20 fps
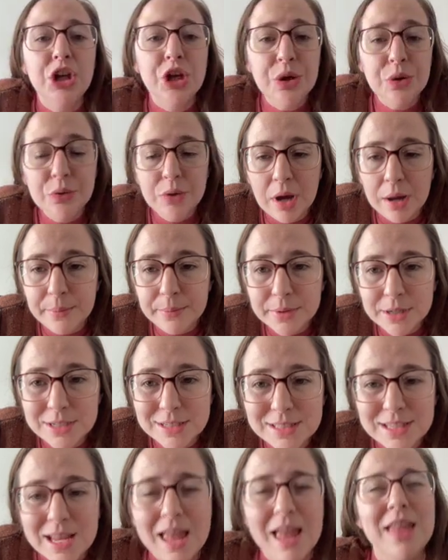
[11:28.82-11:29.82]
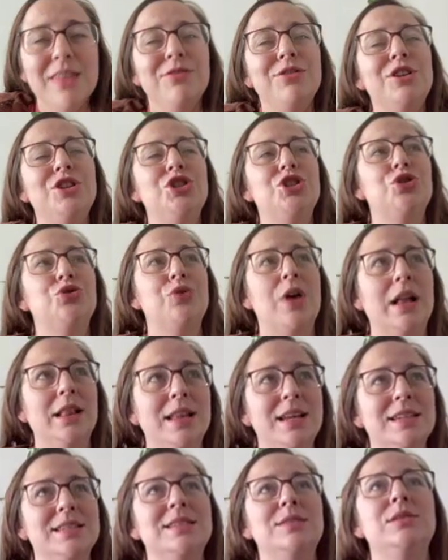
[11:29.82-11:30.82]
Cucumbers, the
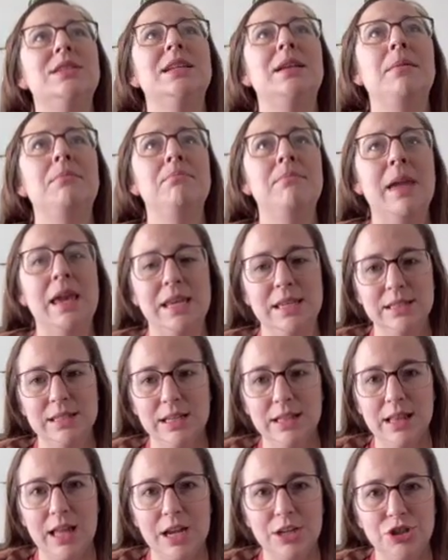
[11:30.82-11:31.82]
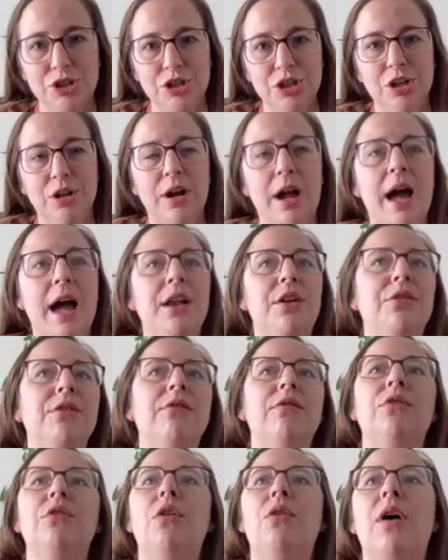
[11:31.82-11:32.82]
trellis did amazing last year. I don't
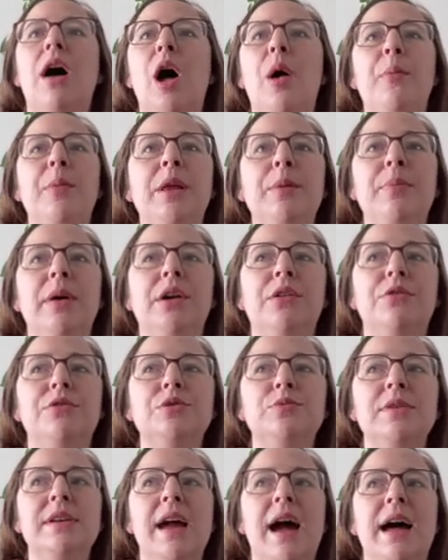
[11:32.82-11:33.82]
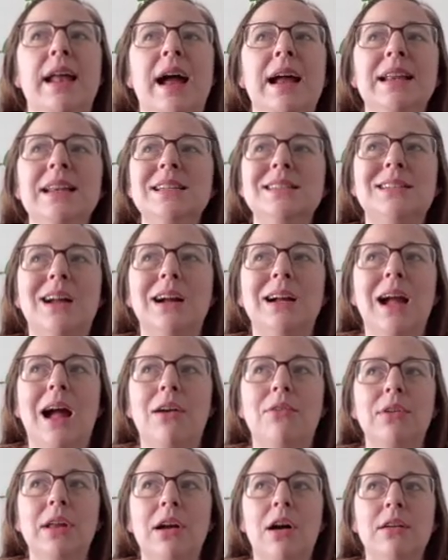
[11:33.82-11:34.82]
even know how many pickles we had. I need to start
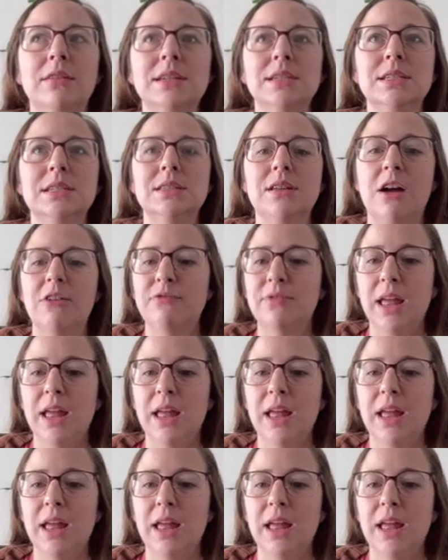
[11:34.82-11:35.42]
counting all this stuff.